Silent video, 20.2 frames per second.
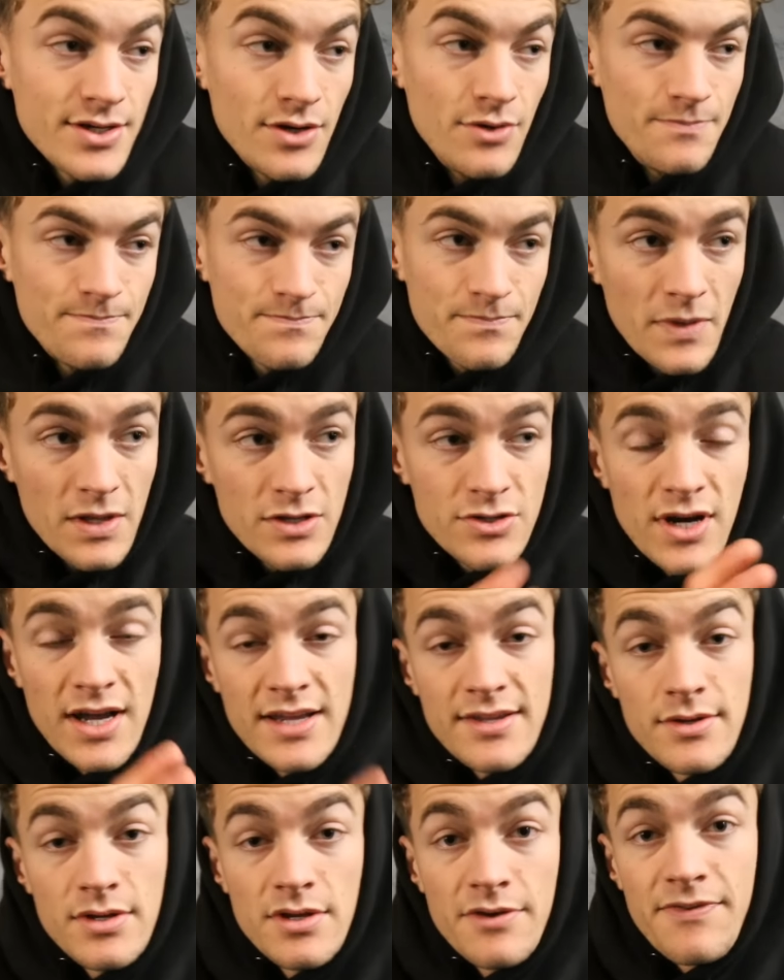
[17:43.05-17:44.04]
So
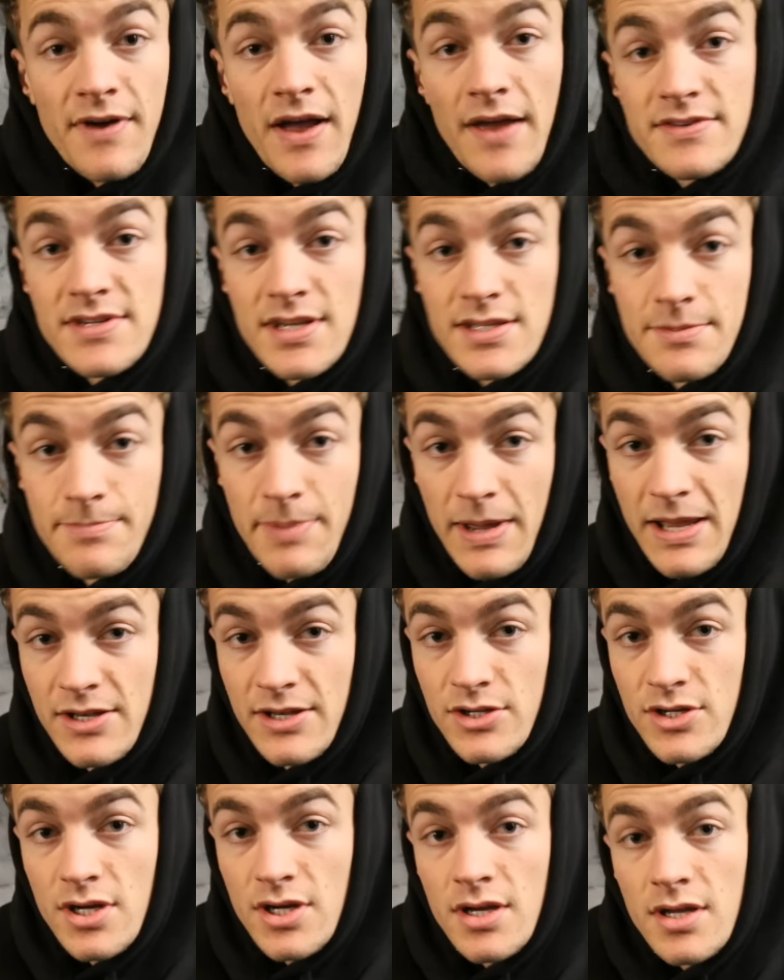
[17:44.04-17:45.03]
try doing your five sets of
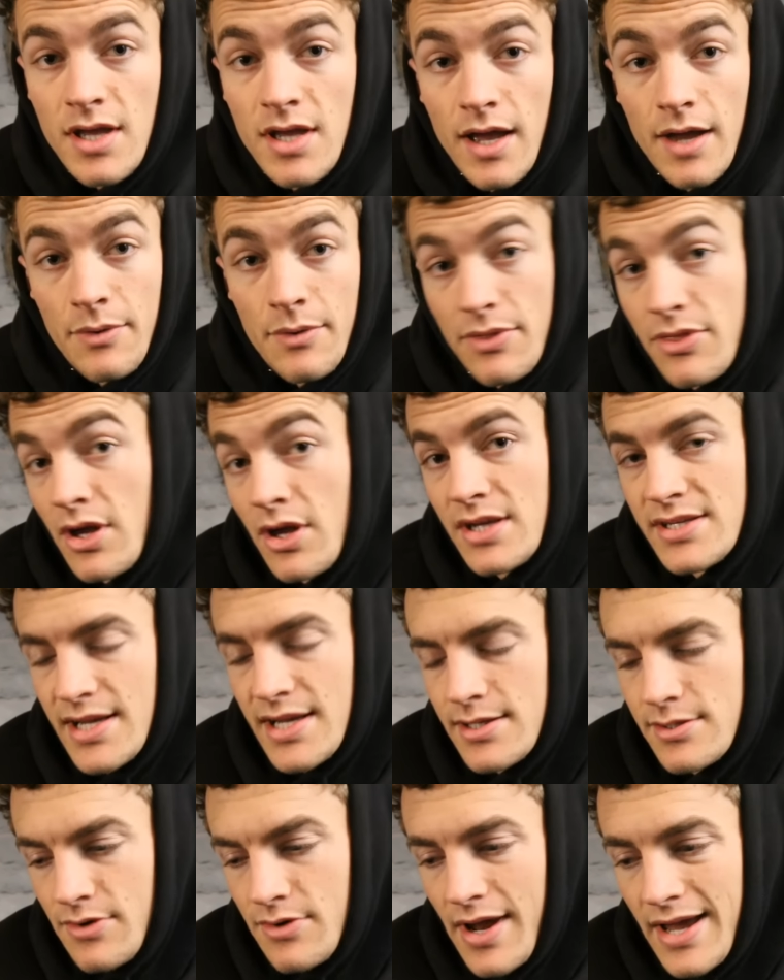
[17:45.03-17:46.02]
bench, yeah, with 30
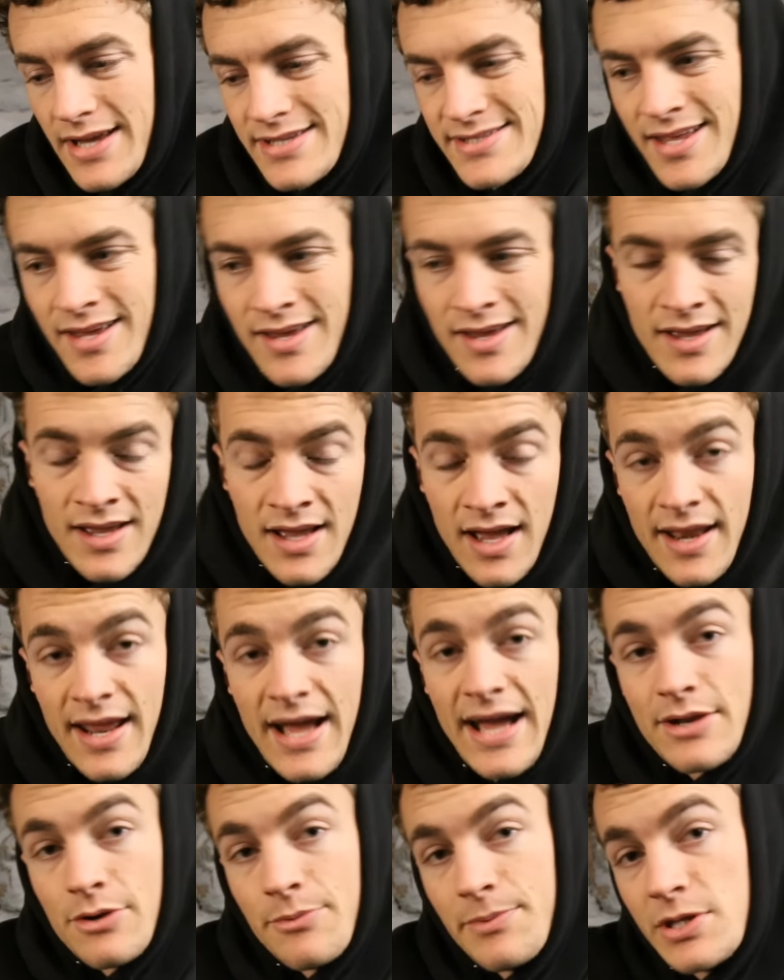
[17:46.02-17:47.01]
seconds rest, and
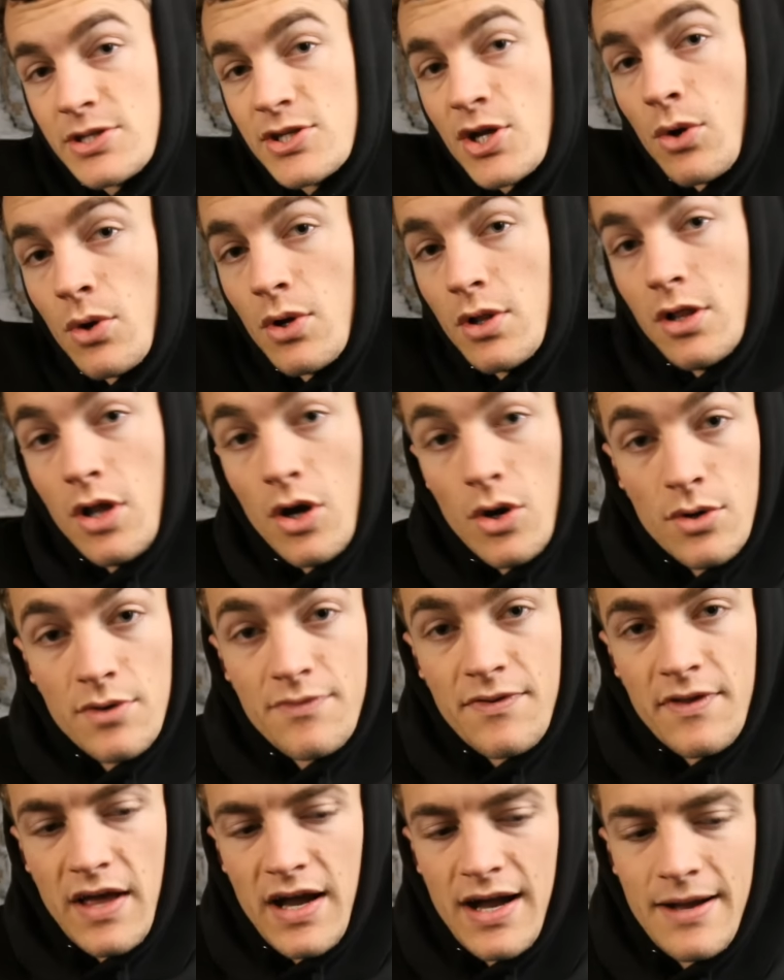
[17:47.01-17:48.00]
add up your total load
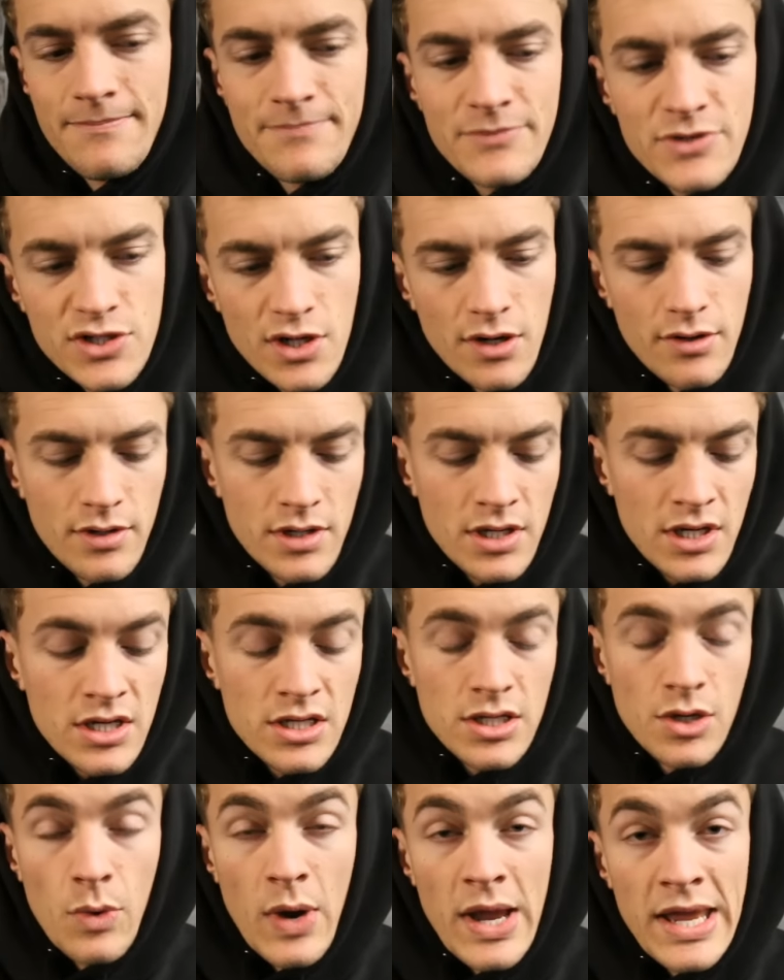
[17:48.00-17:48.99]
for that. So
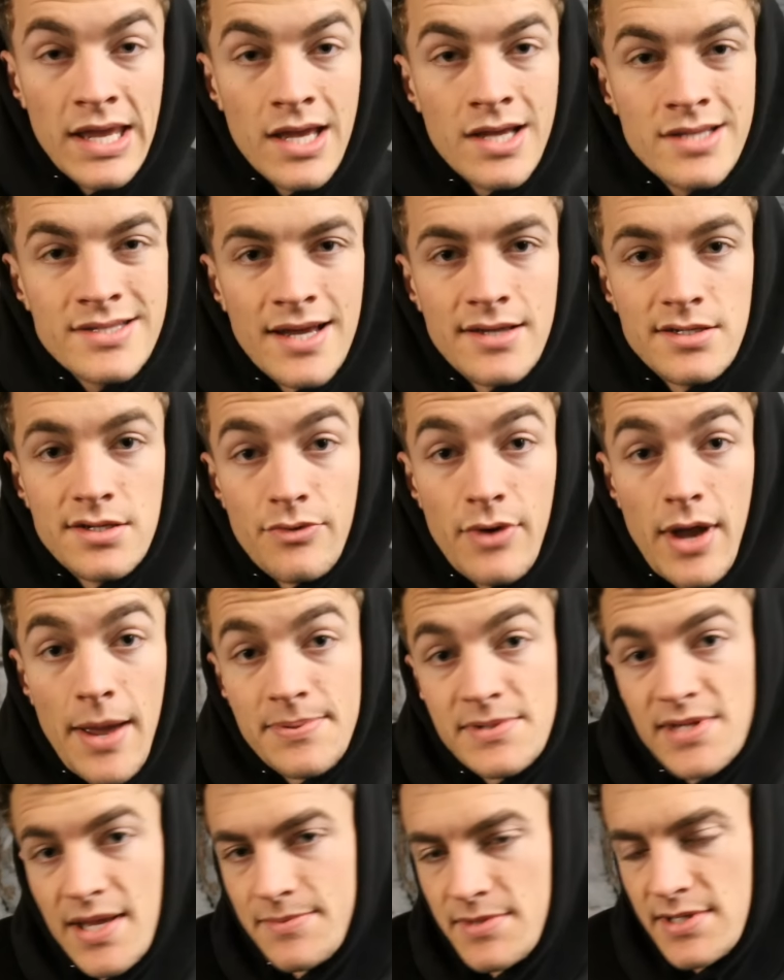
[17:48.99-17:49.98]
your weight times your
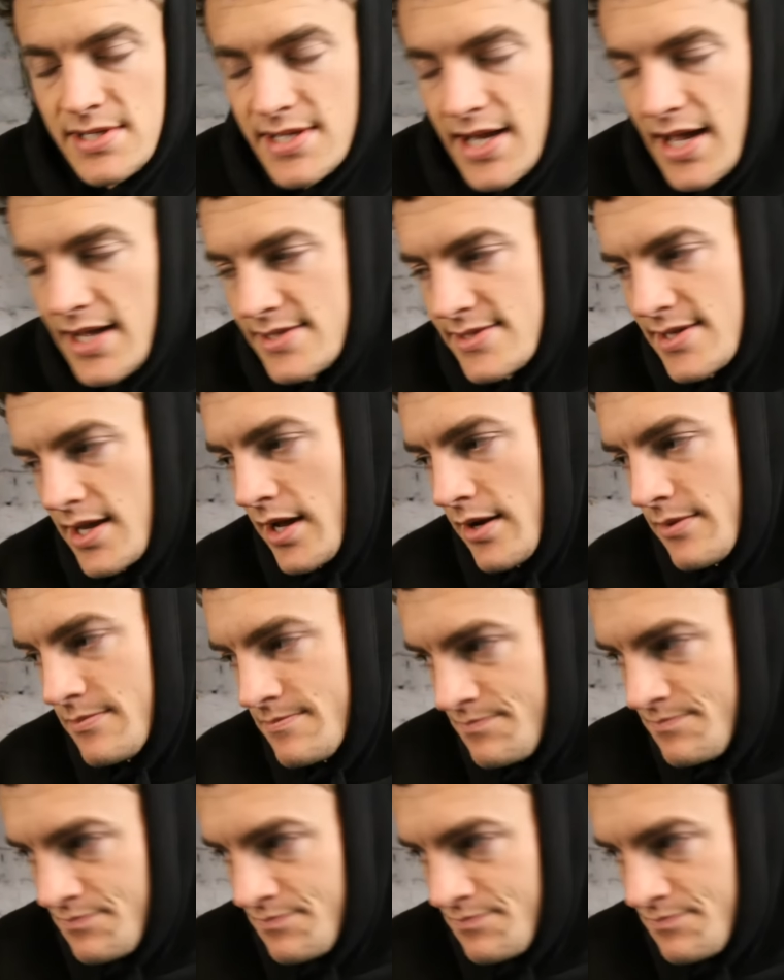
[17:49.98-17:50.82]
reps times your sets, yeah.